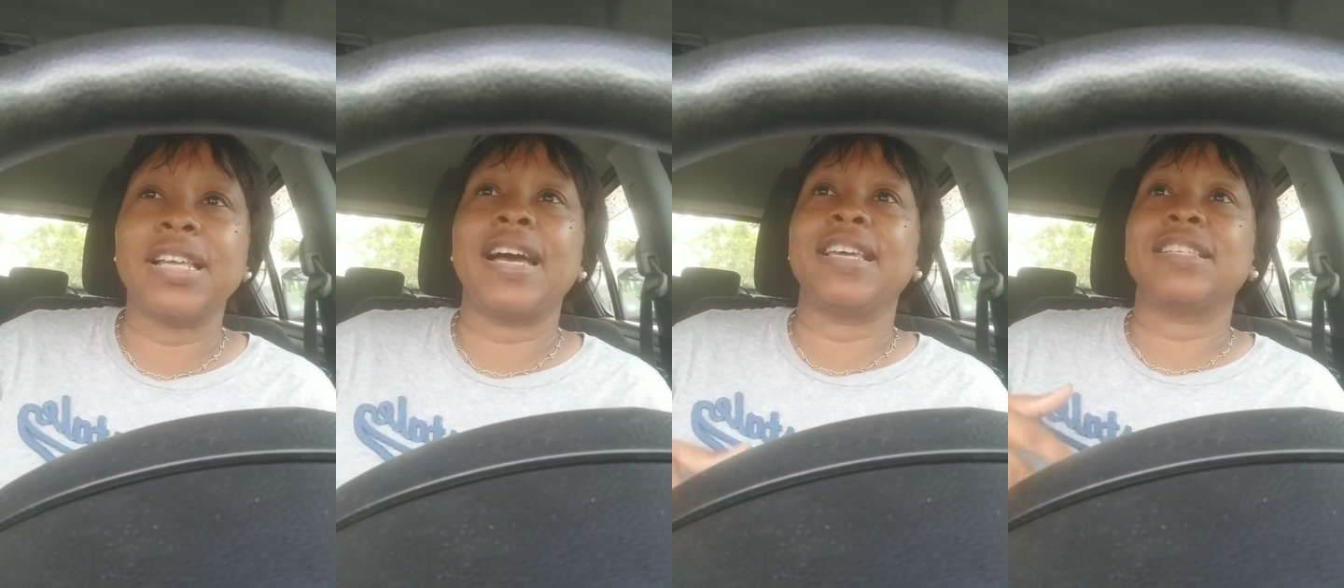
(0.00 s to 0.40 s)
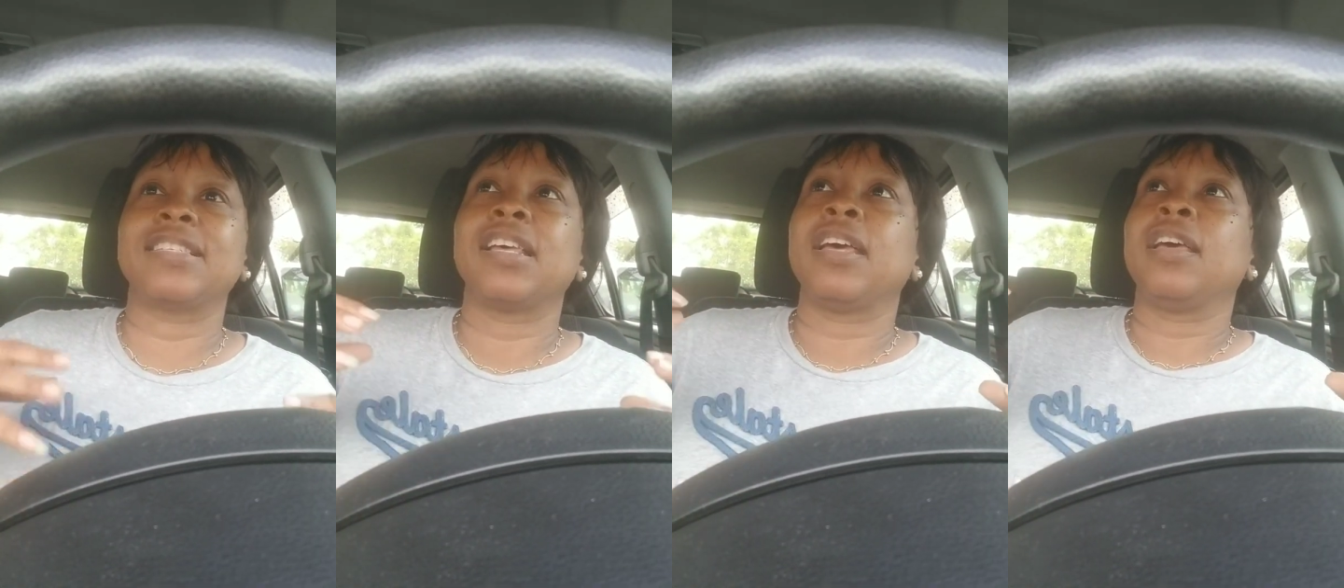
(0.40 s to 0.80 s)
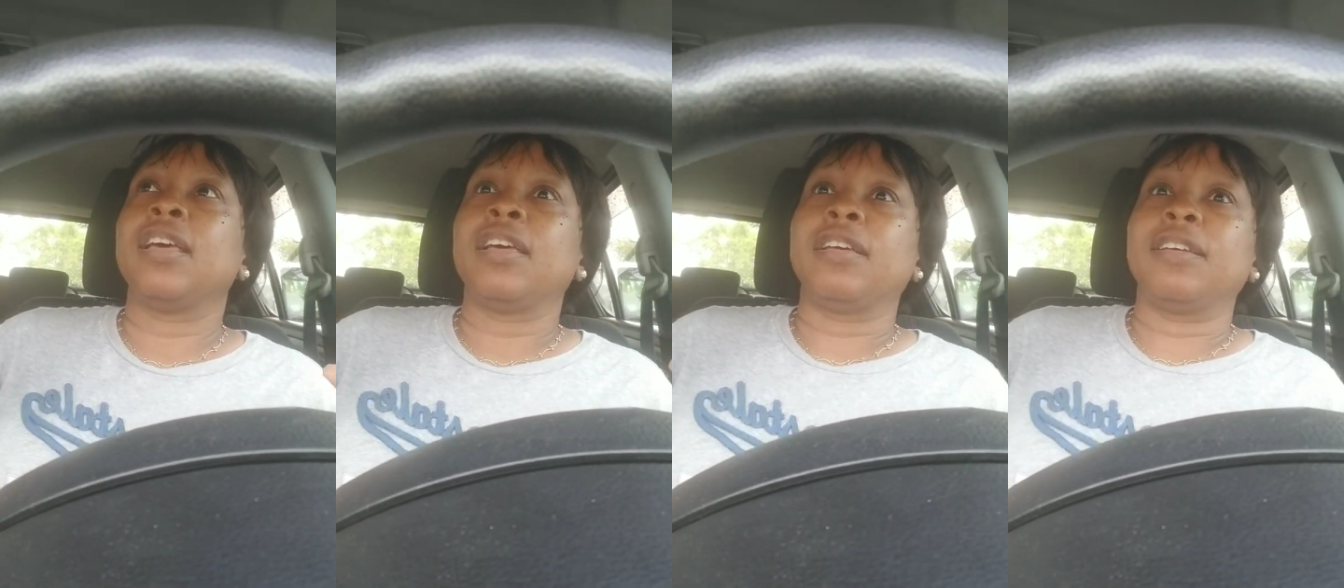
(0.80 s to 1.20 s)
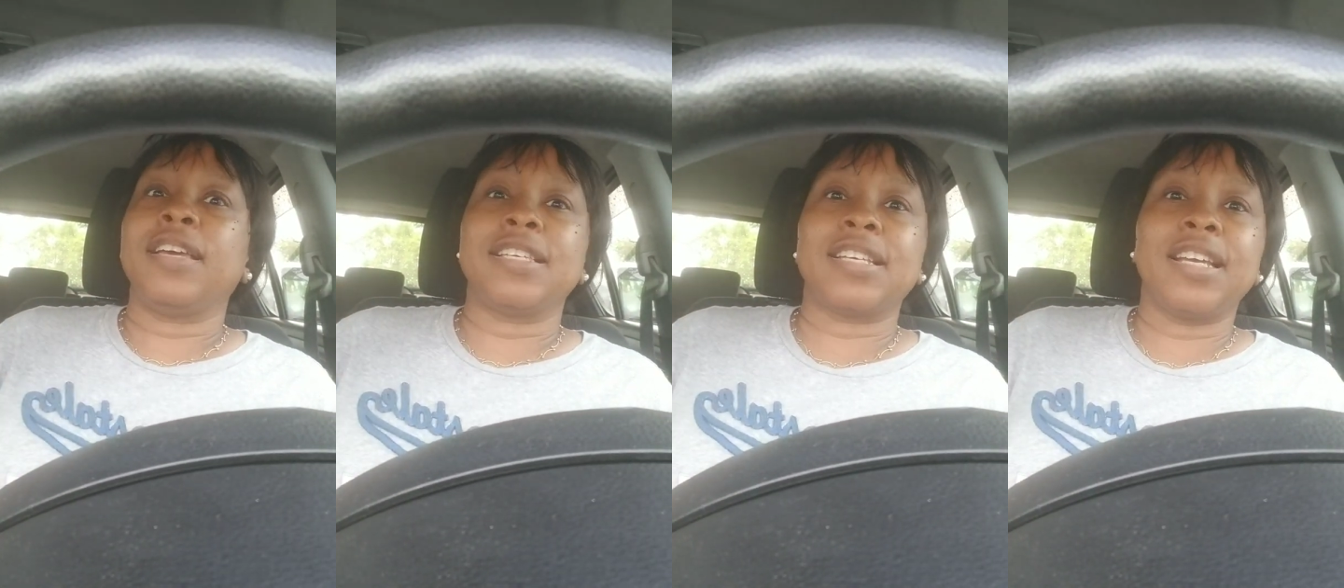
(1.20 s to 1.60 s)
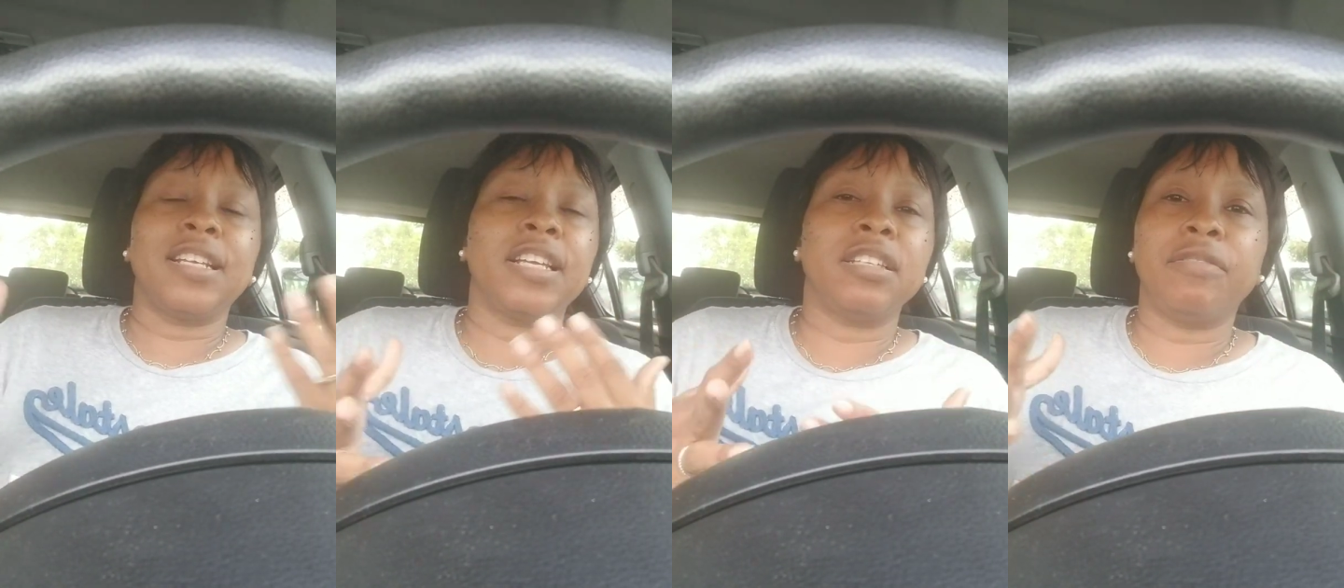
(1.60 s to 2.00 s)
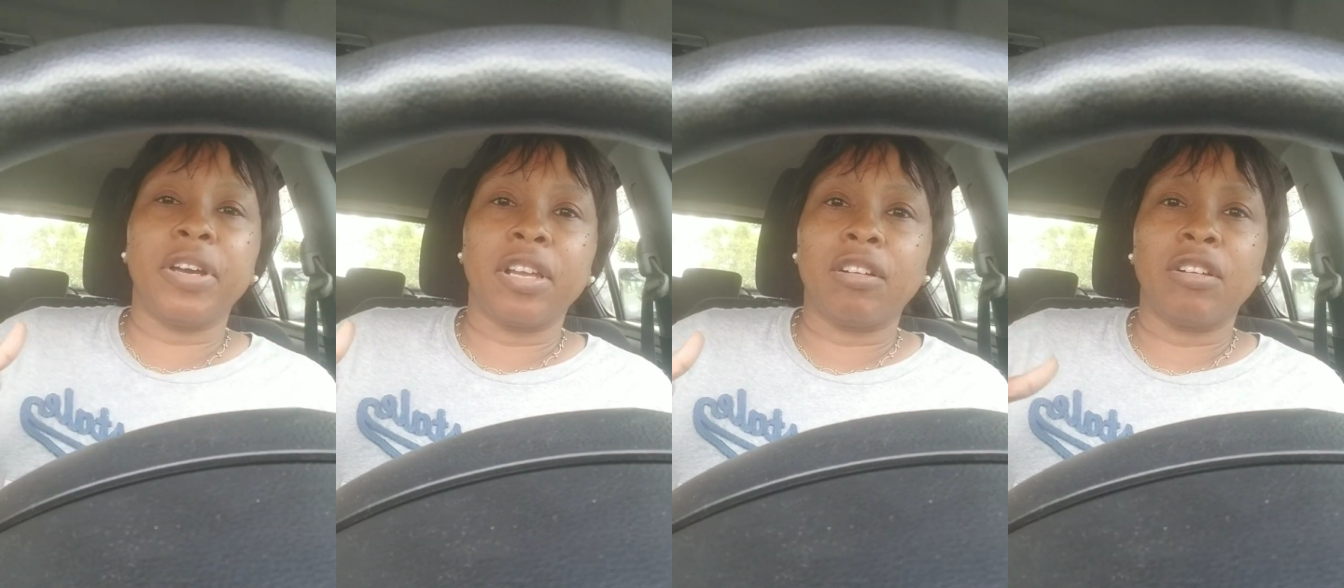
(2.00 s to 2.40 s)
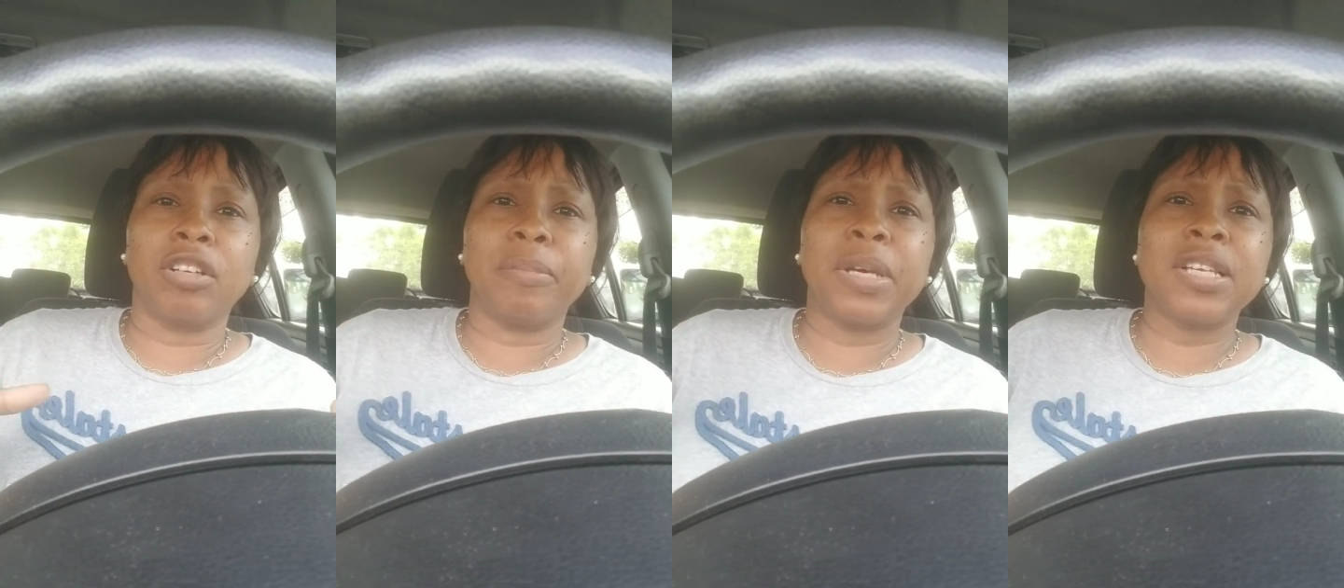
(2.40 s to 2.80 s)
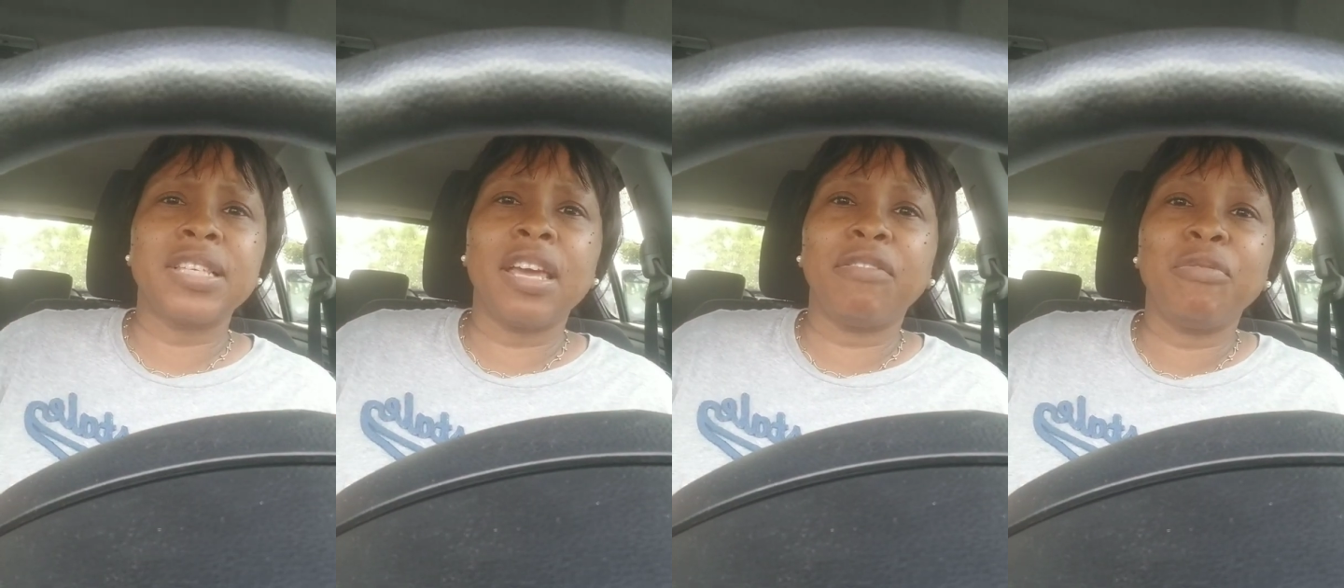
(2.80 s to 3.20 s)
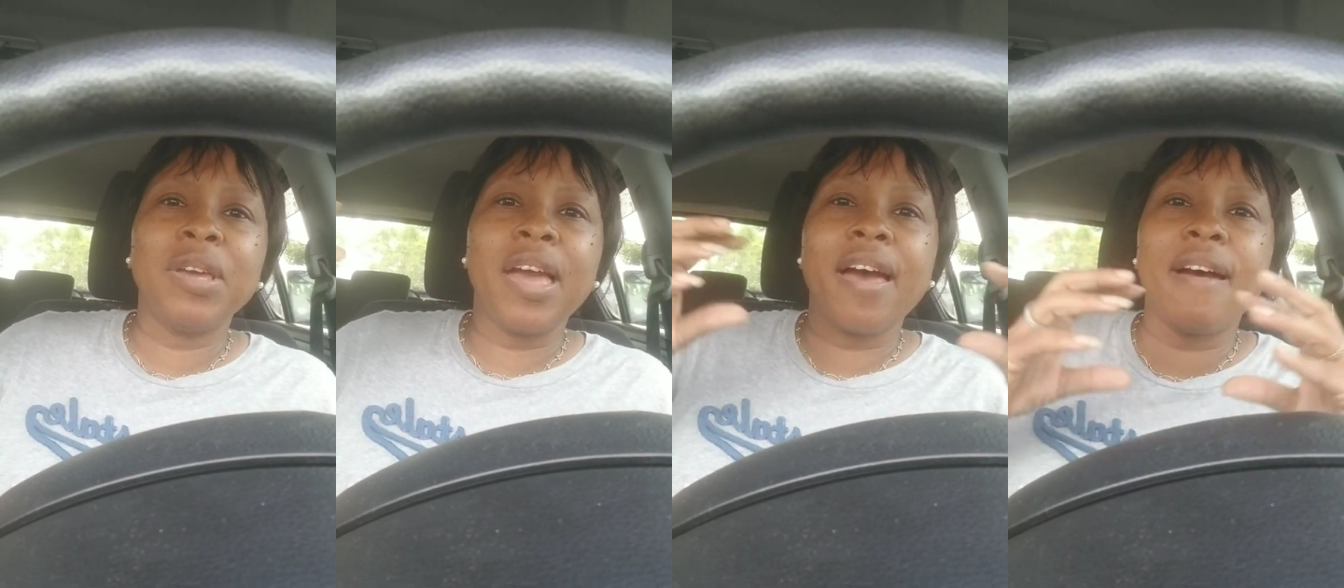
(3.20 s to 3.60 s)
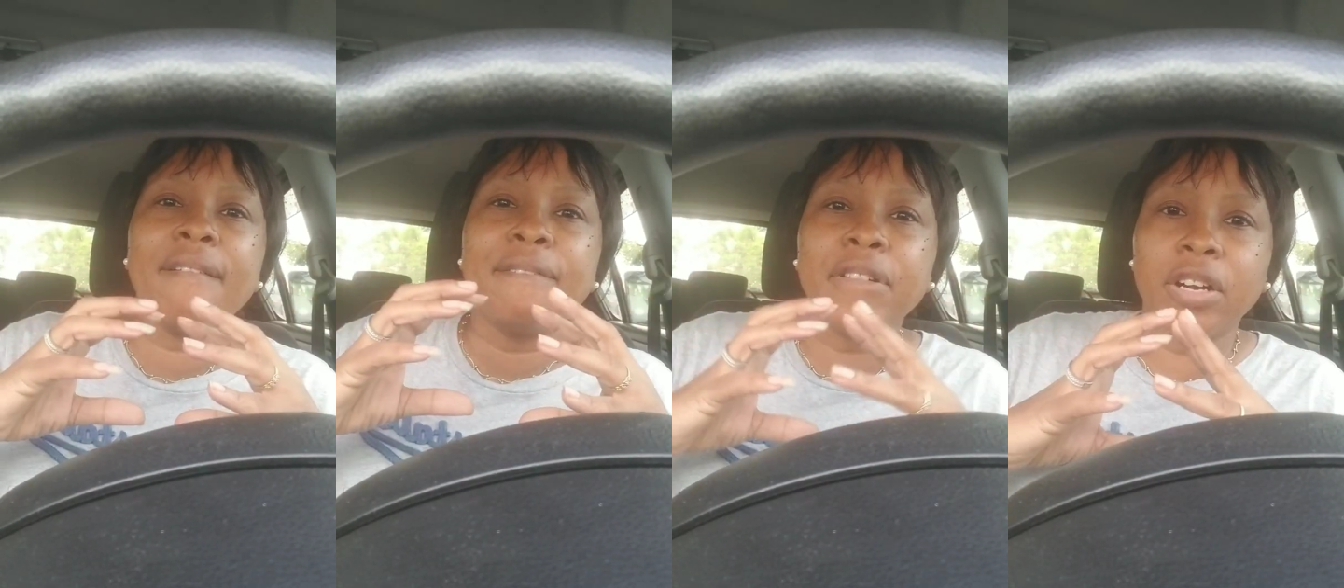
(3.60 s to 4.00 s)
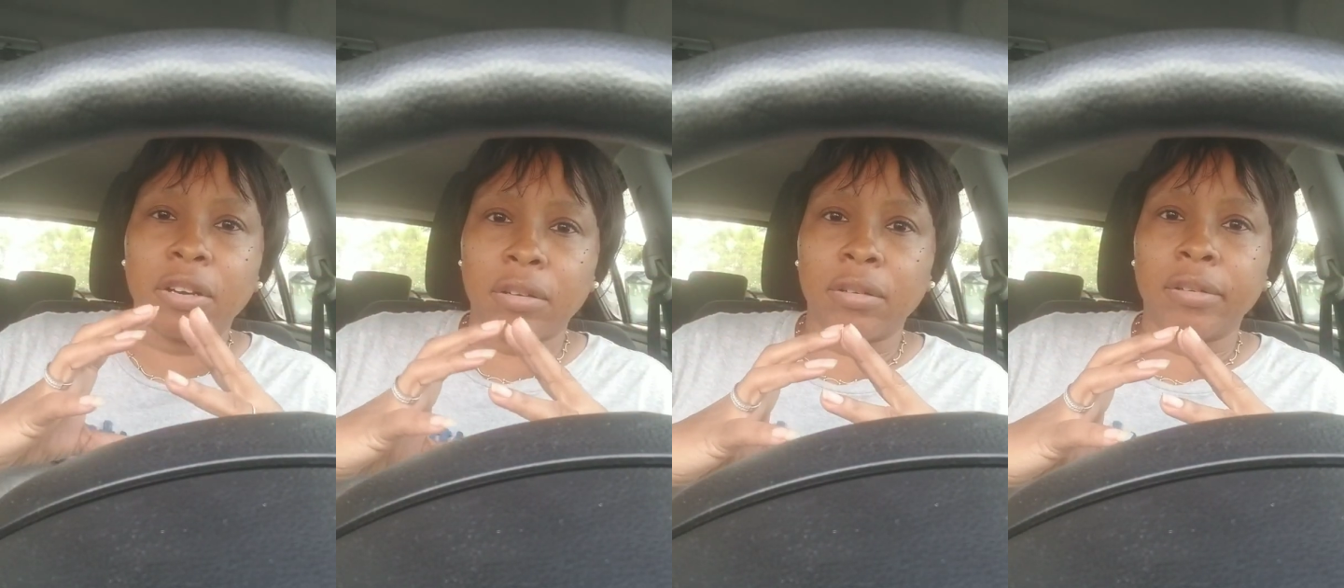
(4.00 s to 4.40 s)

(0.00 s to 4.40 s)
That is kind of like divide and conquer. Because if we ever